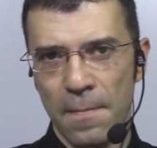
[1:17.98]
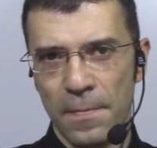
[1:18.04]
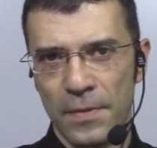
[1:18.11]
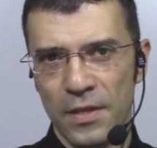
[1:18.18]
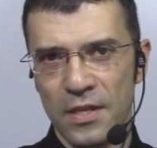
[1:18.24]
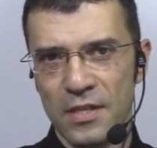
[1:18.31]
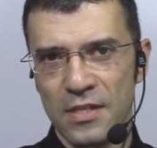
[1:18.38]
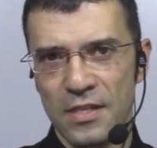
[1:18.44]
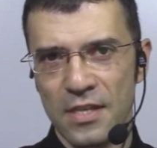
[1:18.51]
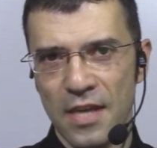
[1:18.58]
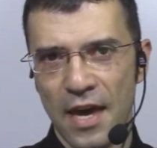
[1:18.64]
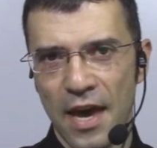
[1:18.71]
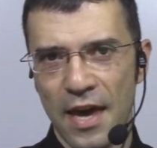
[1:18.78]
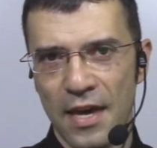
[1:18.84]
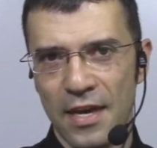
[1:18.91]

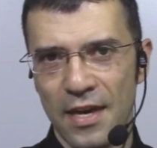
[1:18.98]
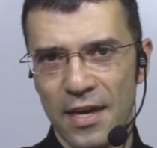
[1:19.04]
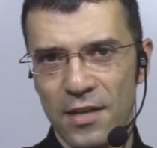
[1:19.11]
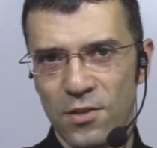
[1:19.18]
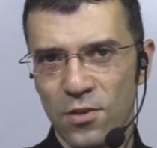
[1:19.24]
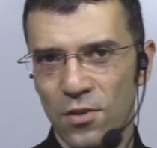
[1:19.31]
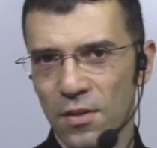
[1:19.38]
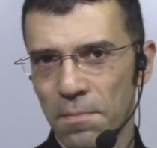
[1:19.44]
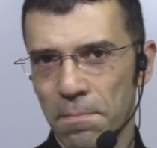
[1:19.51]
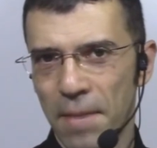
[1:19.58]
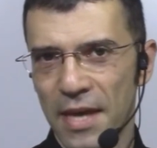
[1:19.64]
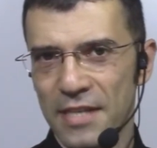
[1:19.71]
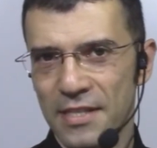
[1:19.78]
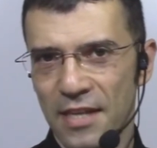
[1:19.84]
TCA is not the best